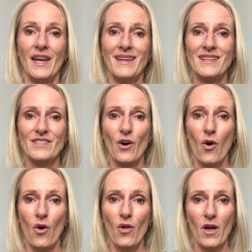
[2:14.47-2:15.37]
It is
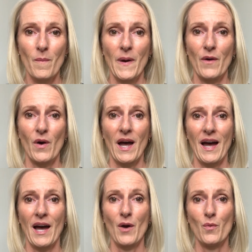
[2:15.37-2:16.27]
all about
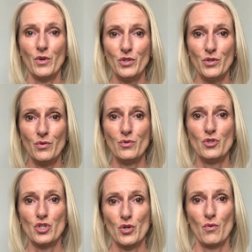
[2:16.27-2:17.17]
how you
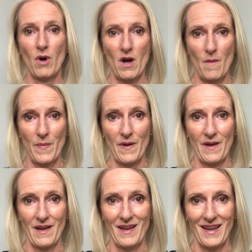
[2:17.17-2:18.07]
show up.
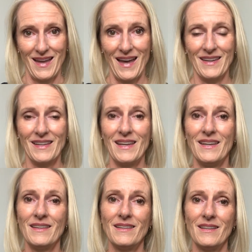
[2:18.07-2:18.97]
And
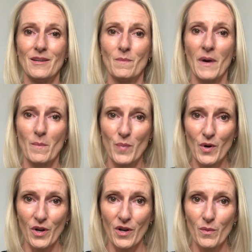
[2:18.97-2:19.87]
in my
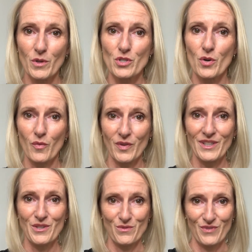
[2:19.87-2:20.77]
book, which
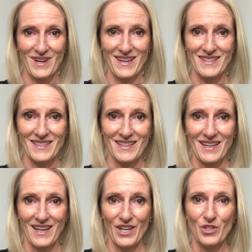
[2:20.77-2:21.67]
hopefully you've read,
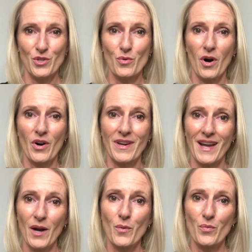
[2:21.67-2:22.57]
you are
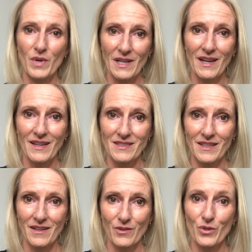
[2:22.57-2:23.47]
now
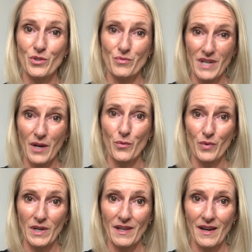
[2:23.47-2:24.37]
realizing, or you now
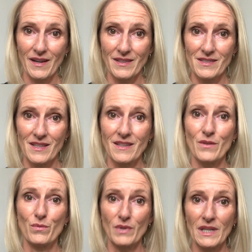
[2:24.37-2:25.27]
realize, that
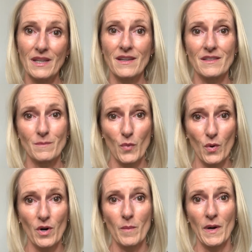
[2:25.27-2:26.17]
it really is
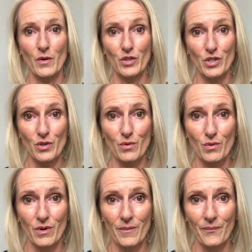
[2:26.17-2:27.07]
more about you